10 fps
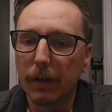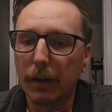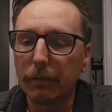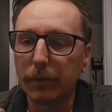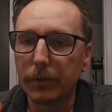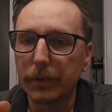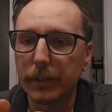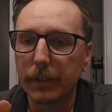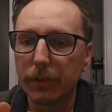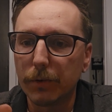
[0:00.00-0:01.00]
of
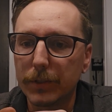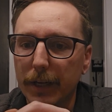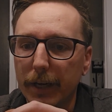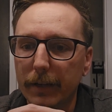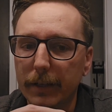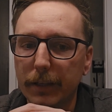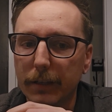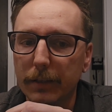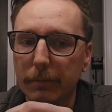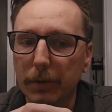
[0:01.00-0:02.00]
loosening or tightening
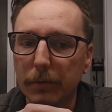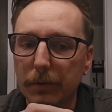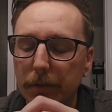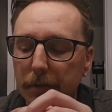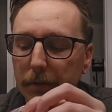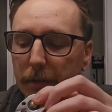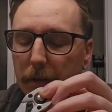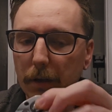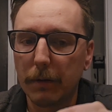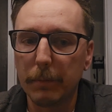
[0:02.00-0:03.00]
nuts and bolts,
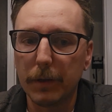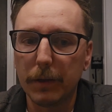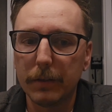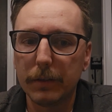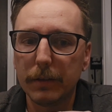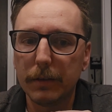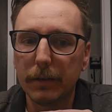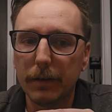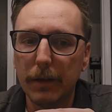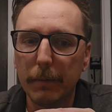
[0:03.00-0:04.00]
but
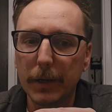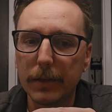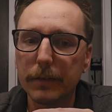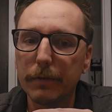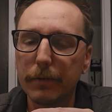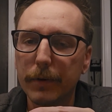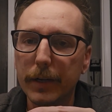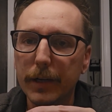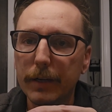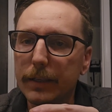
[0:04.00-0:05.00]
because of their
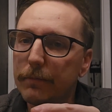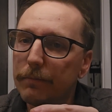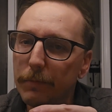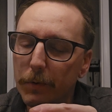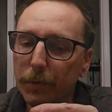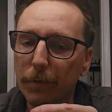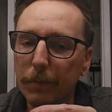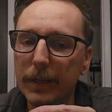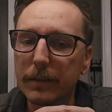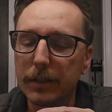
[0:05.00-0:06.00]
need sort of
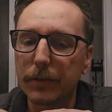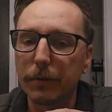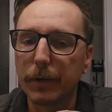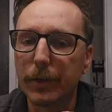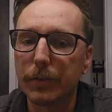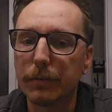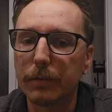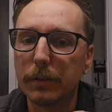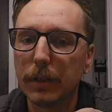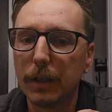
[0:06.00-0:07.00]
being
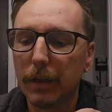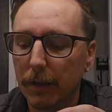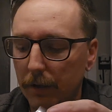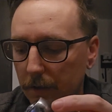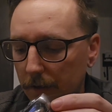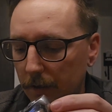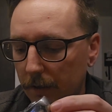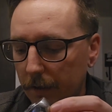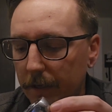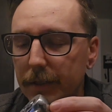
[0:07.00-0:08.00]
situational,
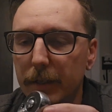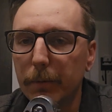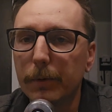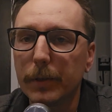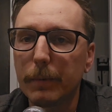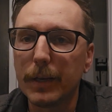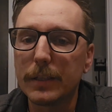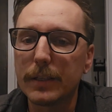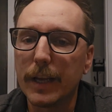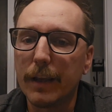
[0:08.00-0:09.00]
it is typically
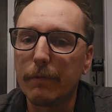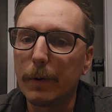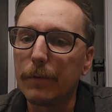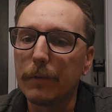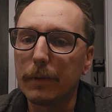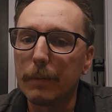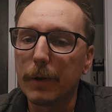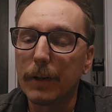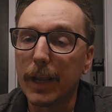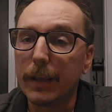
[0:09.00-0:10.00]
best to have both of them
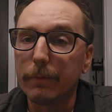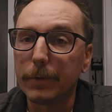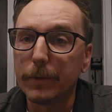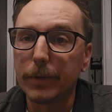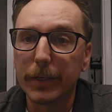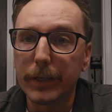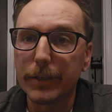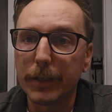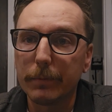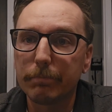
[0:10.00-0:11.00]
on hand when doing any
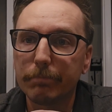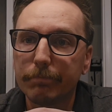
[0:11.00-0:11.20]
job.